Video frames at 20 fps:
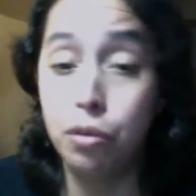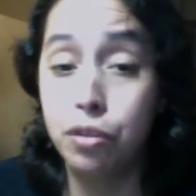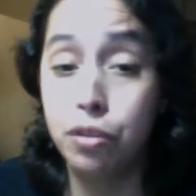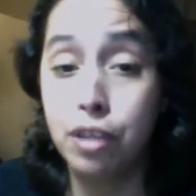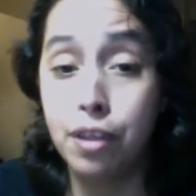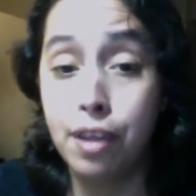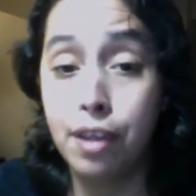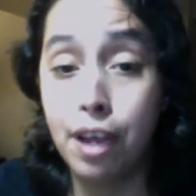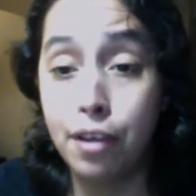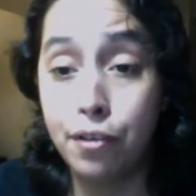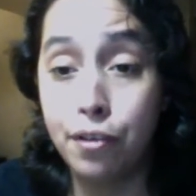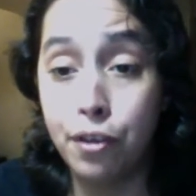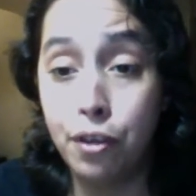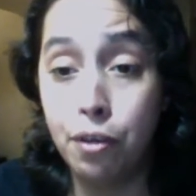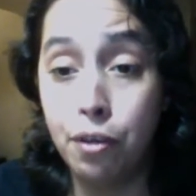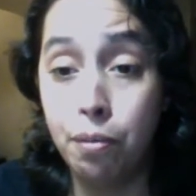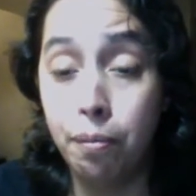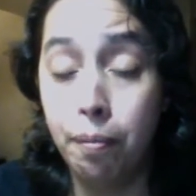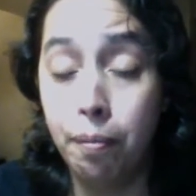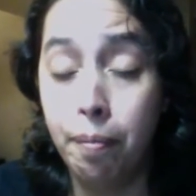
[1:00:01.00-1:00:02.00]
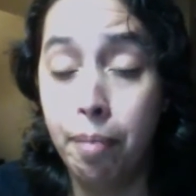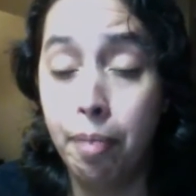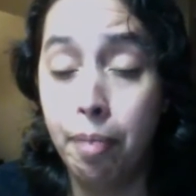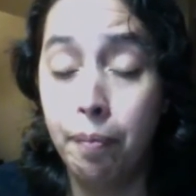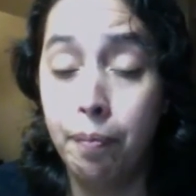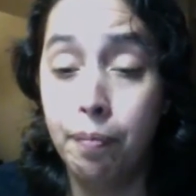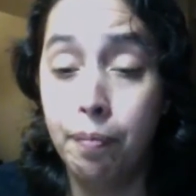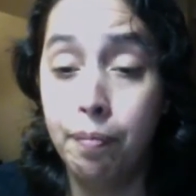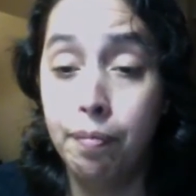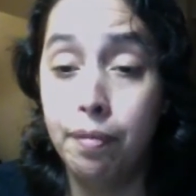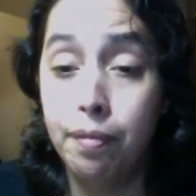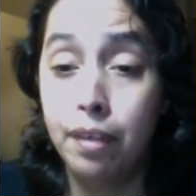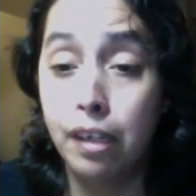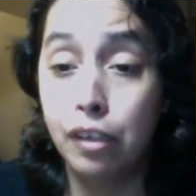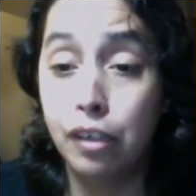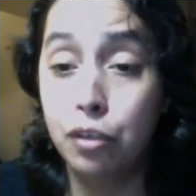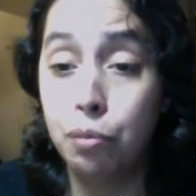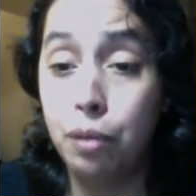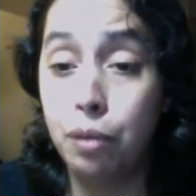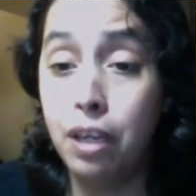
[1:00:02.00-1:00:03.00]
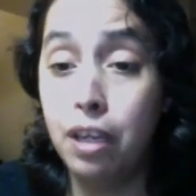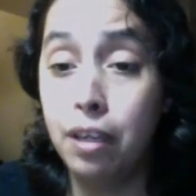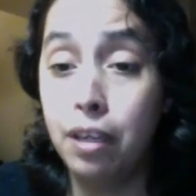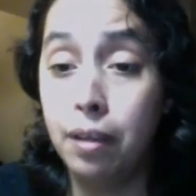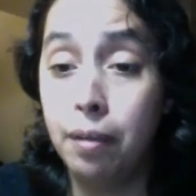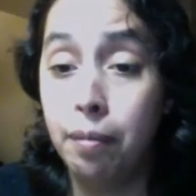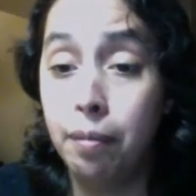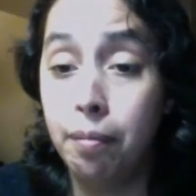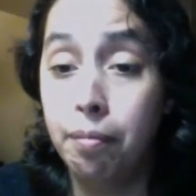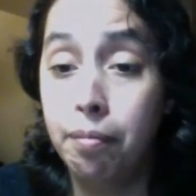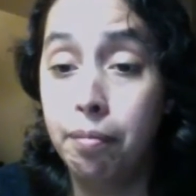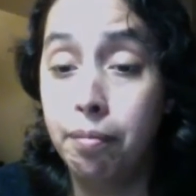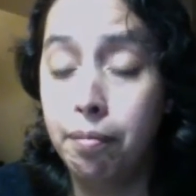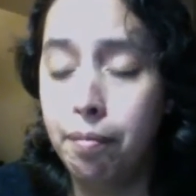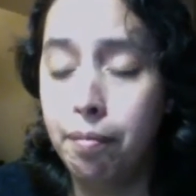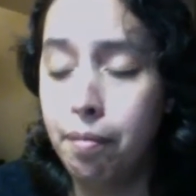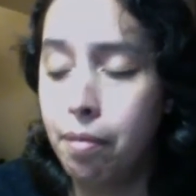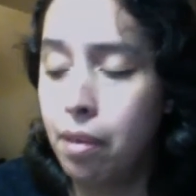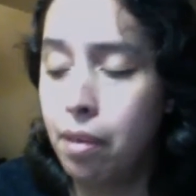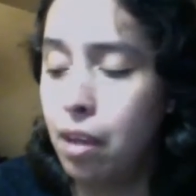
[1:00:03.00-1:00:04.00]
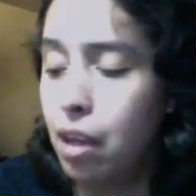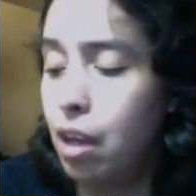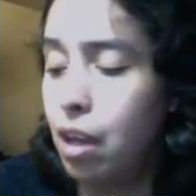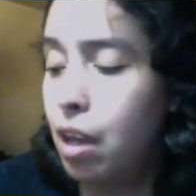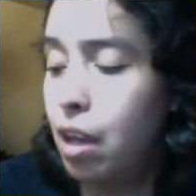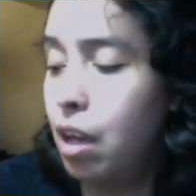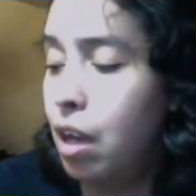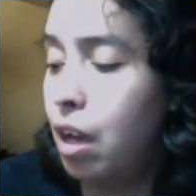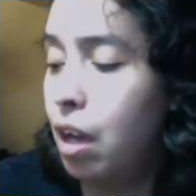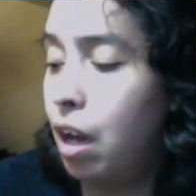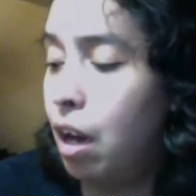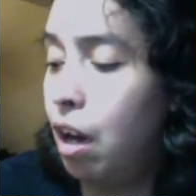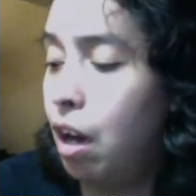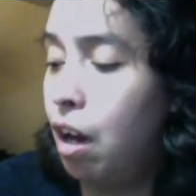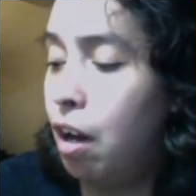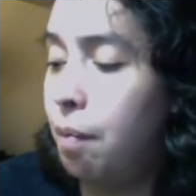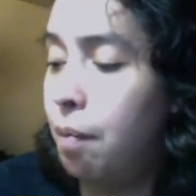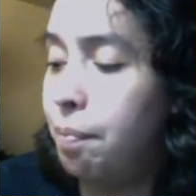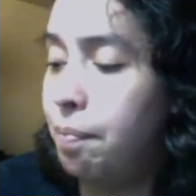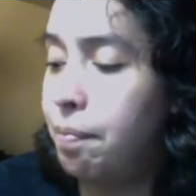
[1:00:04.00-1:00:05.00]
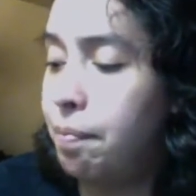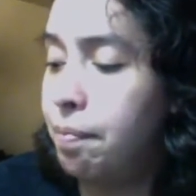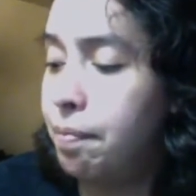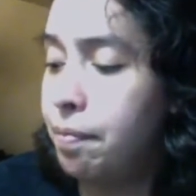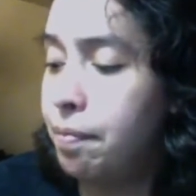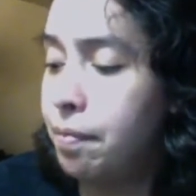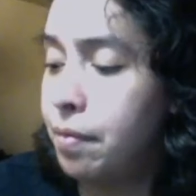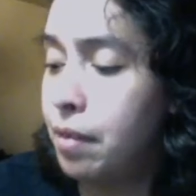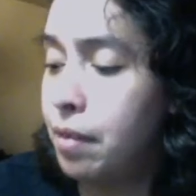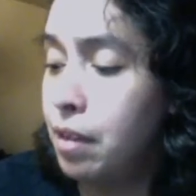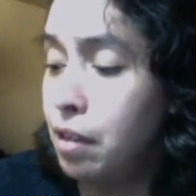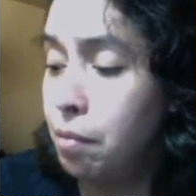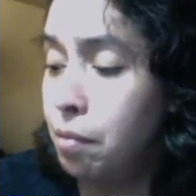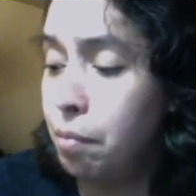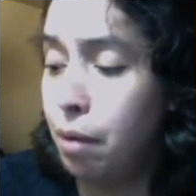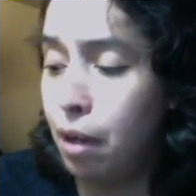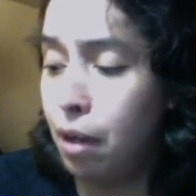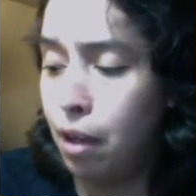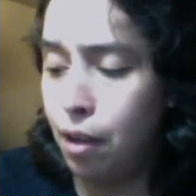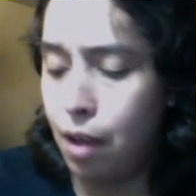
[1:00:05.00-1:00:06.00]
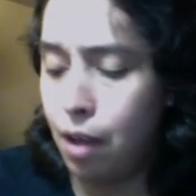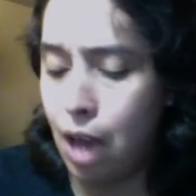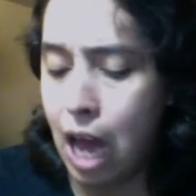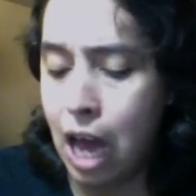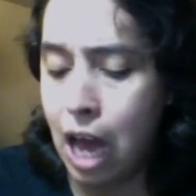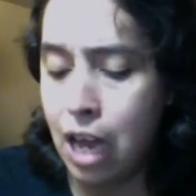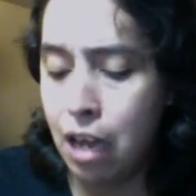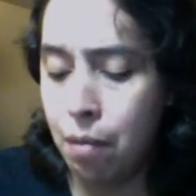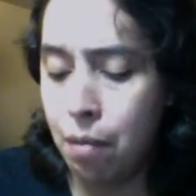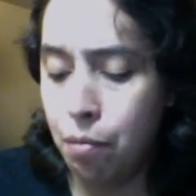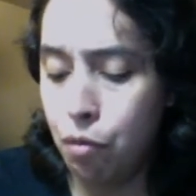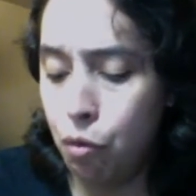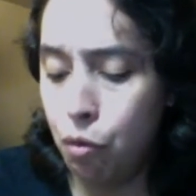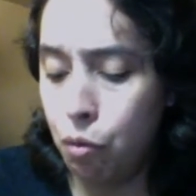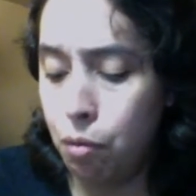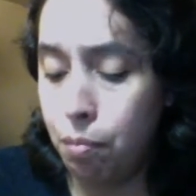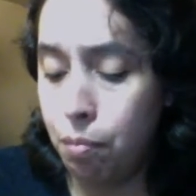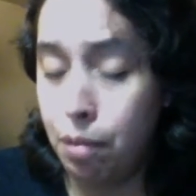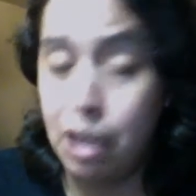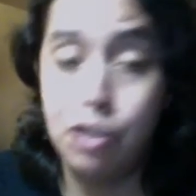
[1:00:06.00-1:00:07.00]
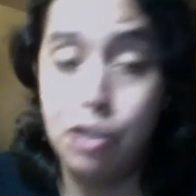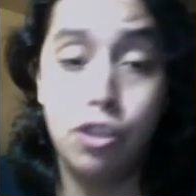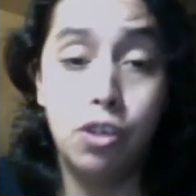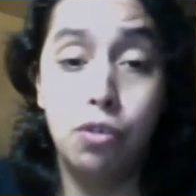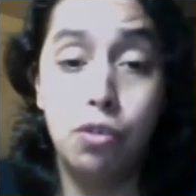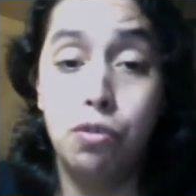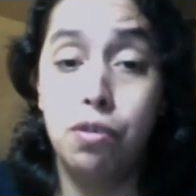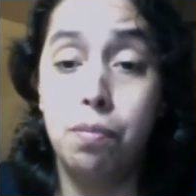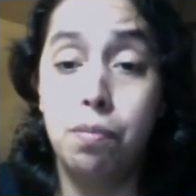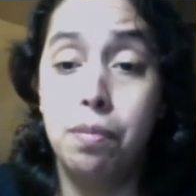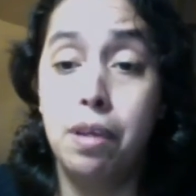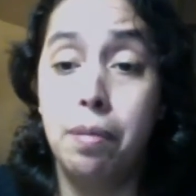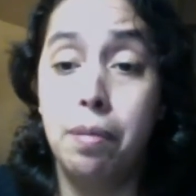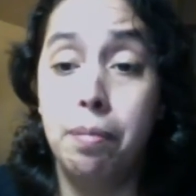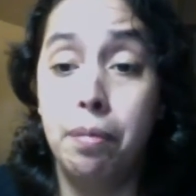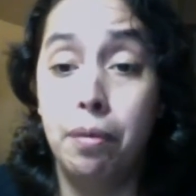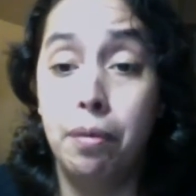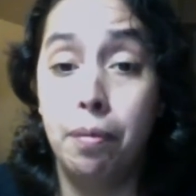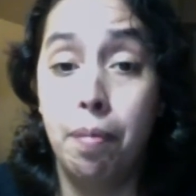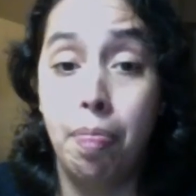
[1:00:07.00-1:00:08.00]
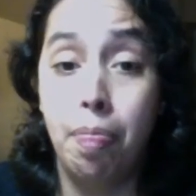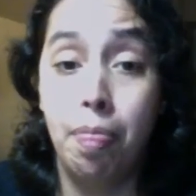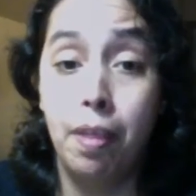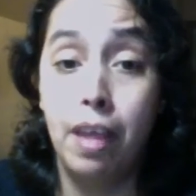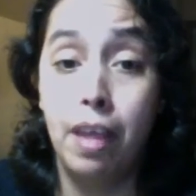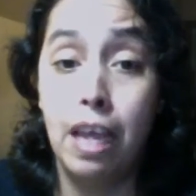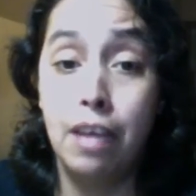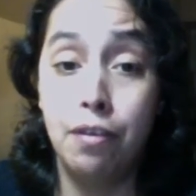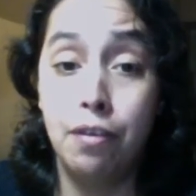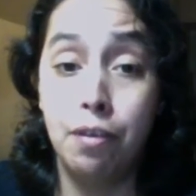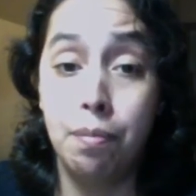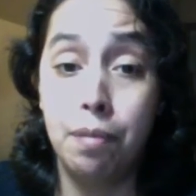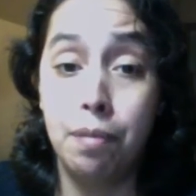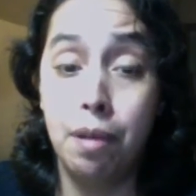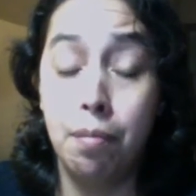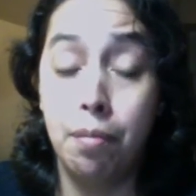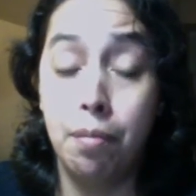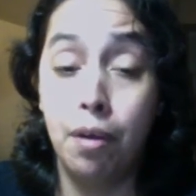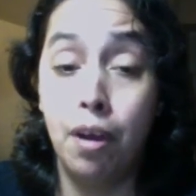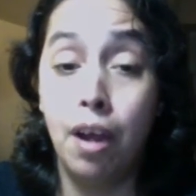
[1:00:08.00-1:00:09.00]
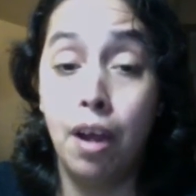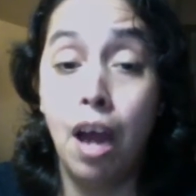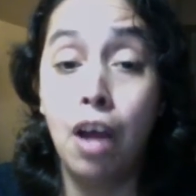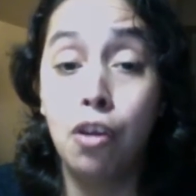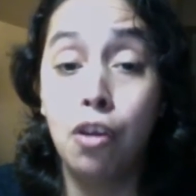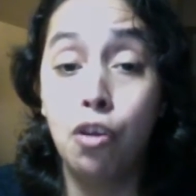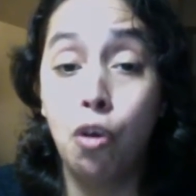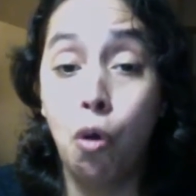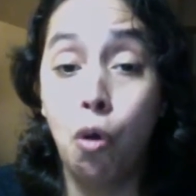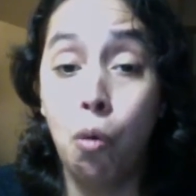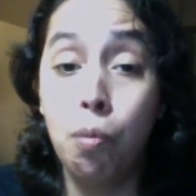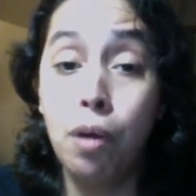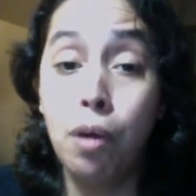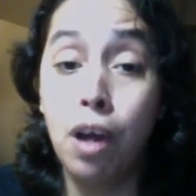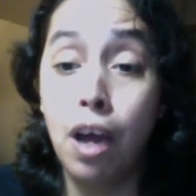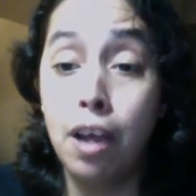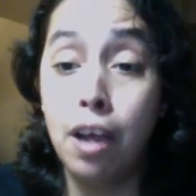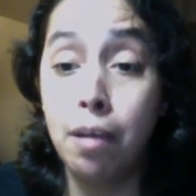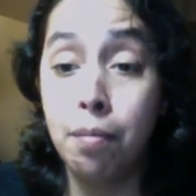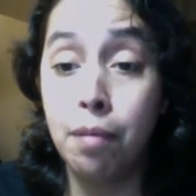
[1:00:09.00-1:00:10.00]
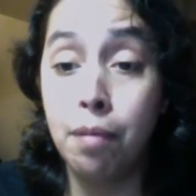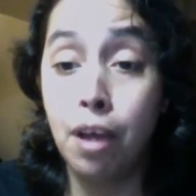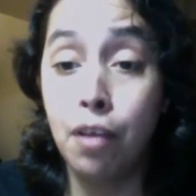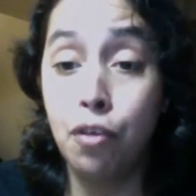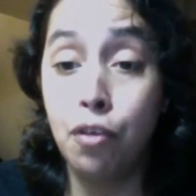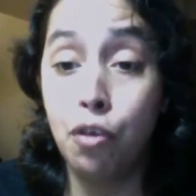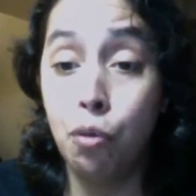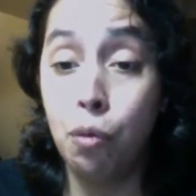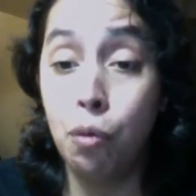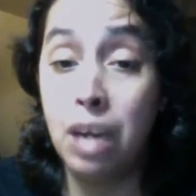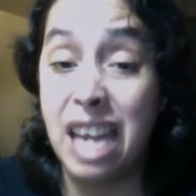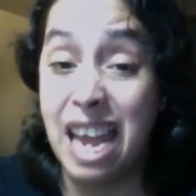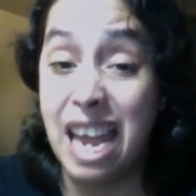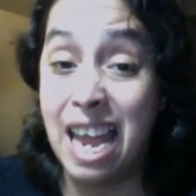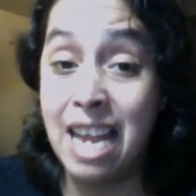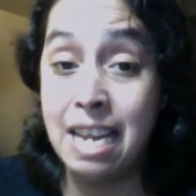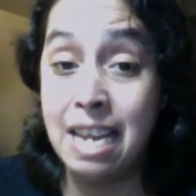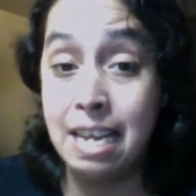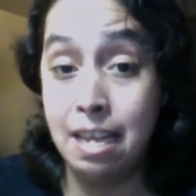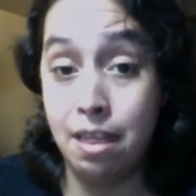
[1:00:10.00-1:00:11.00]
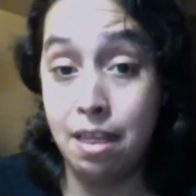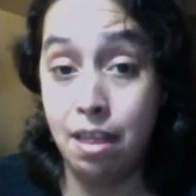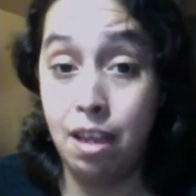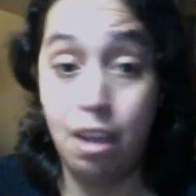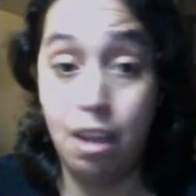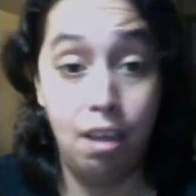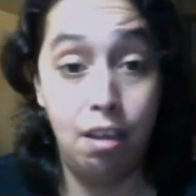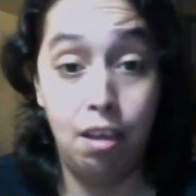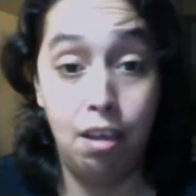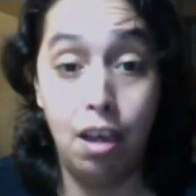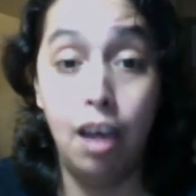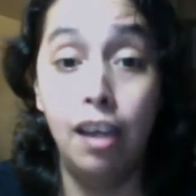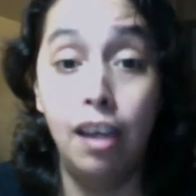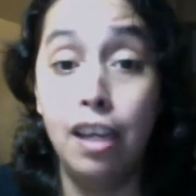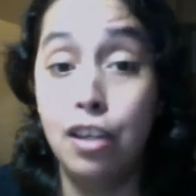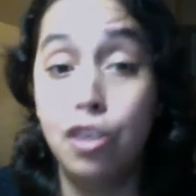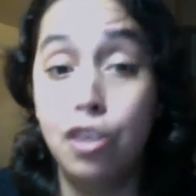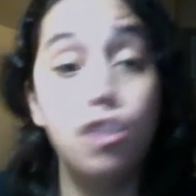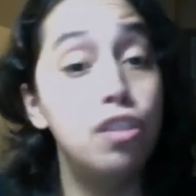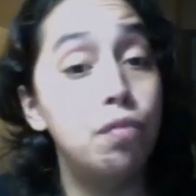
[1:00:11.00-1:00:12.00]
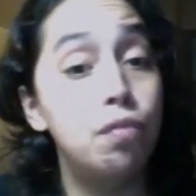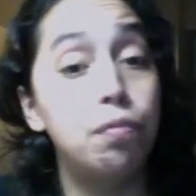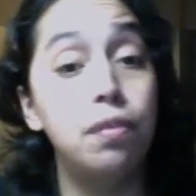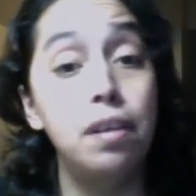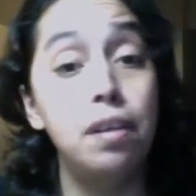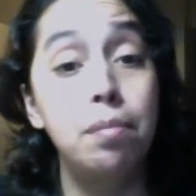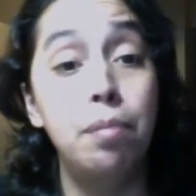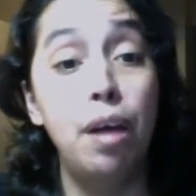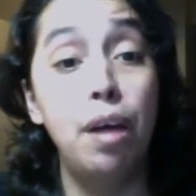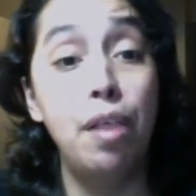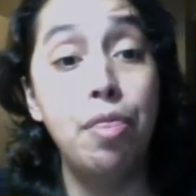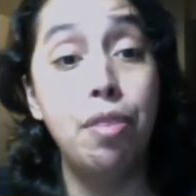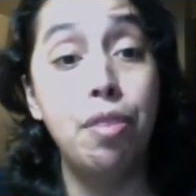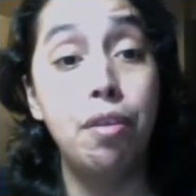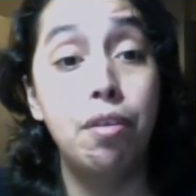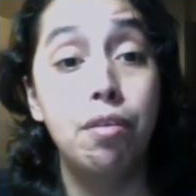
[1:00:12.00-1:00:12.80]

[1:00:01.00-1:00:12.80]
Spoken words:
send that to you next week. But I am doing Magical September in September. October, I am not doing anything. It is a free month.